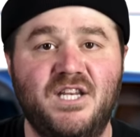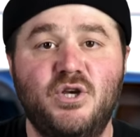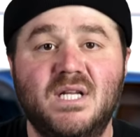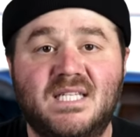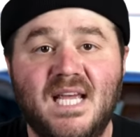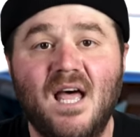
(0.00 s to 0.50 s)
and you
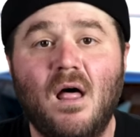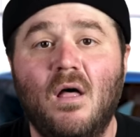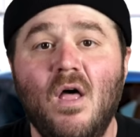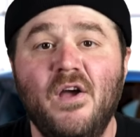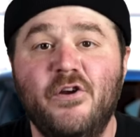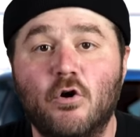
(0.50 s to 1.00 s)
could tell
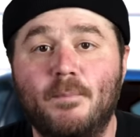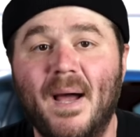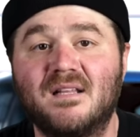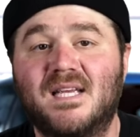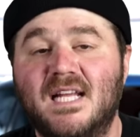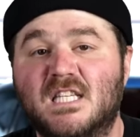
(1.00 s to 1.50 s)
you were
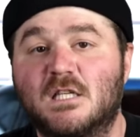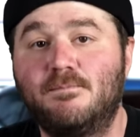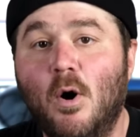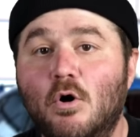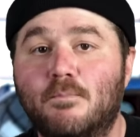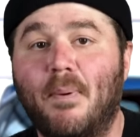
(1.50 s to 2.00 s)
about to get
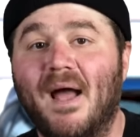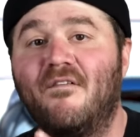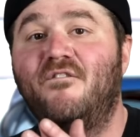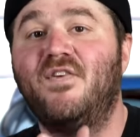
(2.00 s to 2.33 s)
smoked by a